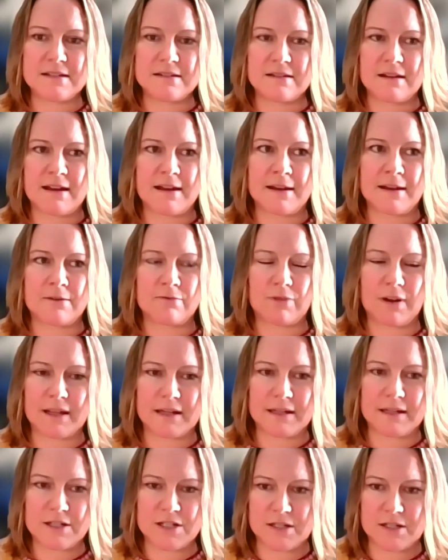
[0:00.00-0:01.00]

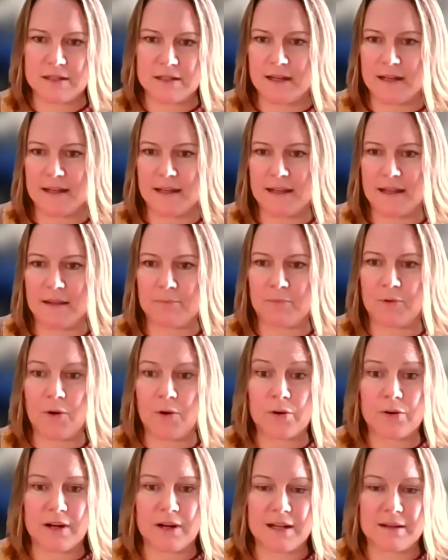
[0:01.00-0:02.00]
recognition
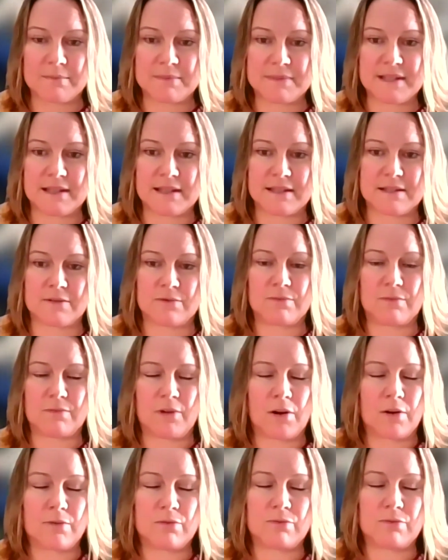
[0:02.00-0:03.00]
programs
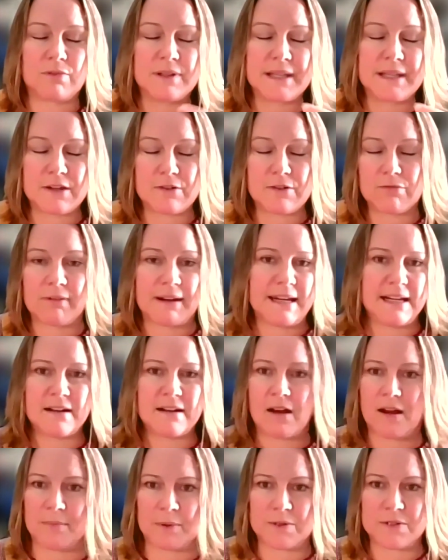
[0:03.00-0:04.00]
are a really great
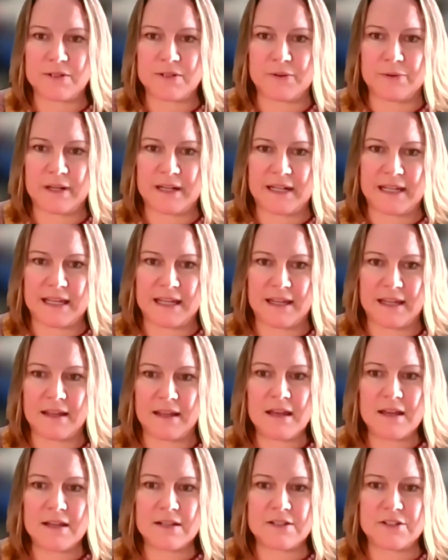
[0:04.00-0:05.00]
opportunity
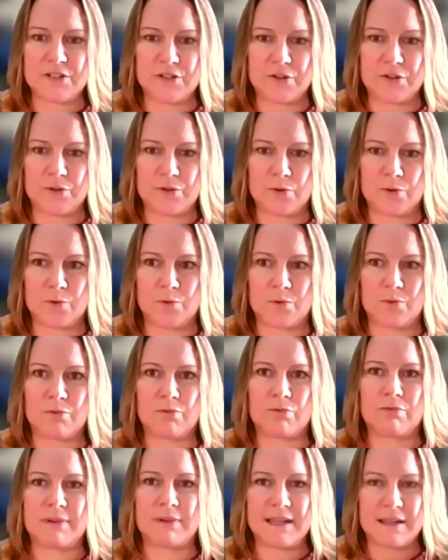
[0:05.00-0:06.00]
to
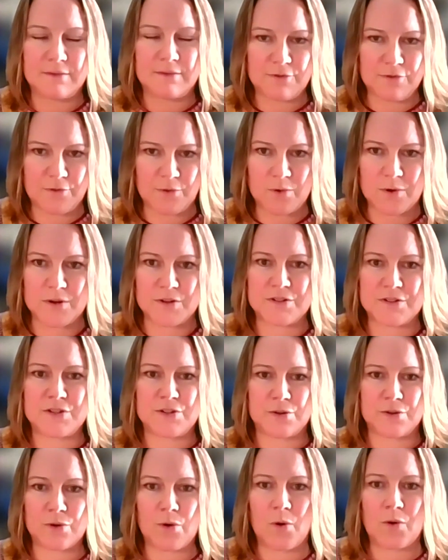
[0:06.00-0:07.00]
reinforce
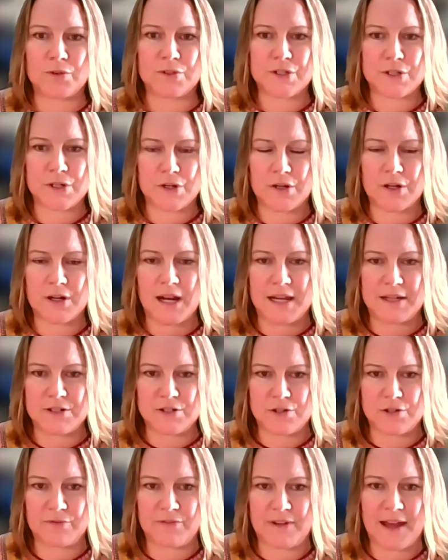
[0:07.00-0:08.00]
your culture and
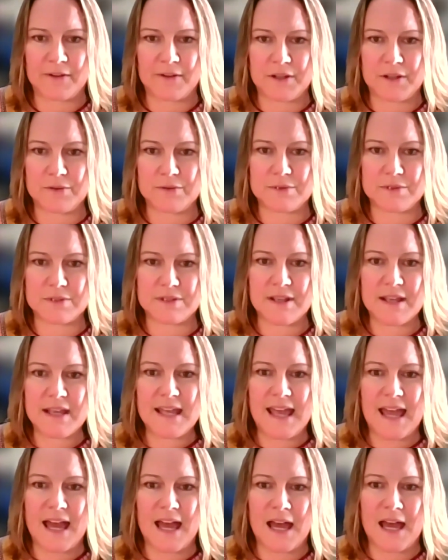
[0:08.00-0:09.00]
your values,
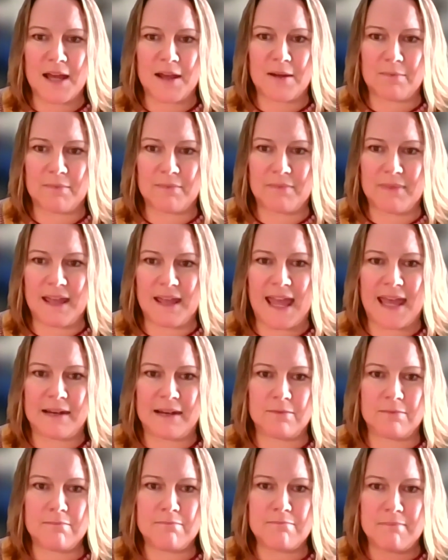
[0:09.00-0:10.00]

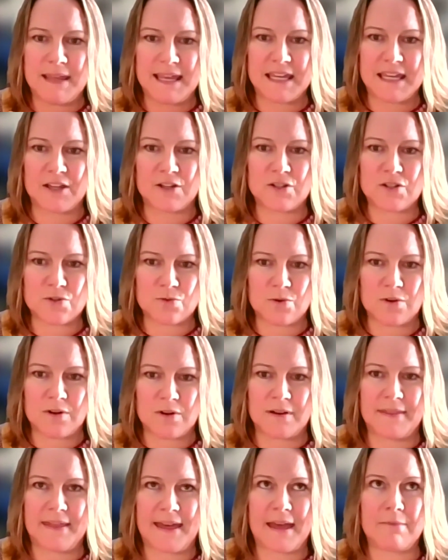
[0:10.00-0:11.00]
and making
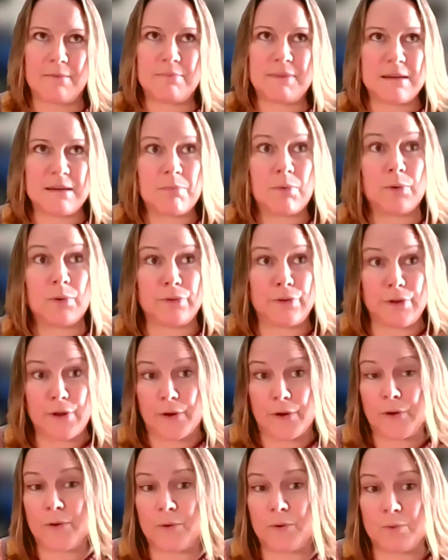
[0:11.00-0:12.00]
sure that people
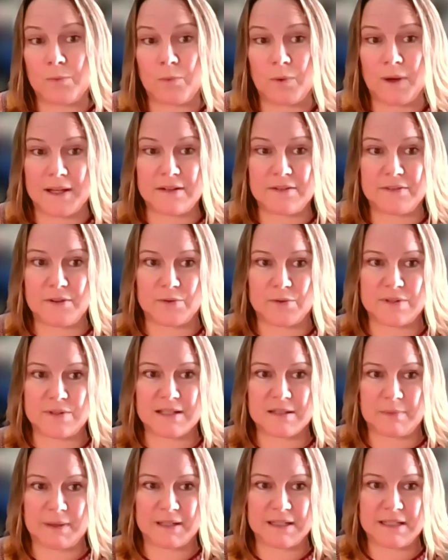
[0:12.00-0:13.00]
know what those
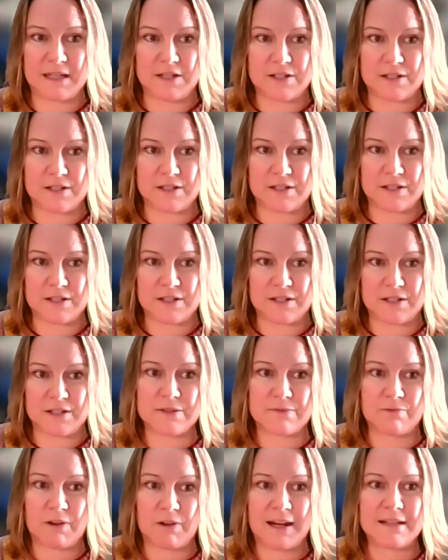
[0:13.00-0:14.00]
expectations are,
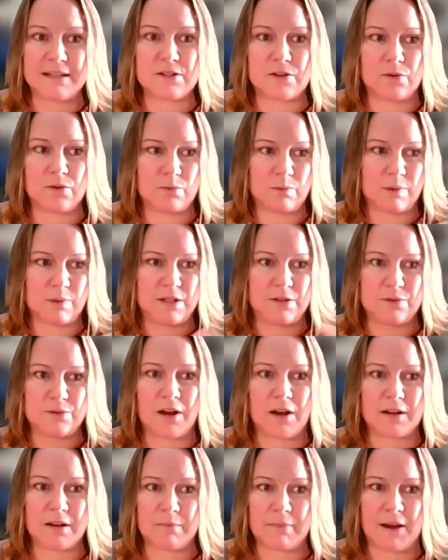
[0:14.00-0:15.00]
right? So when you
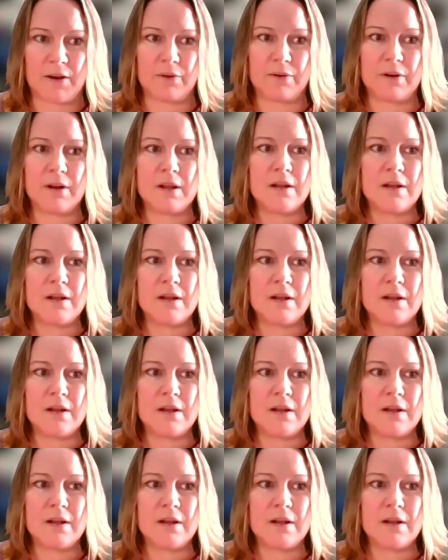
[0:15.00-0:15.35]
talk about,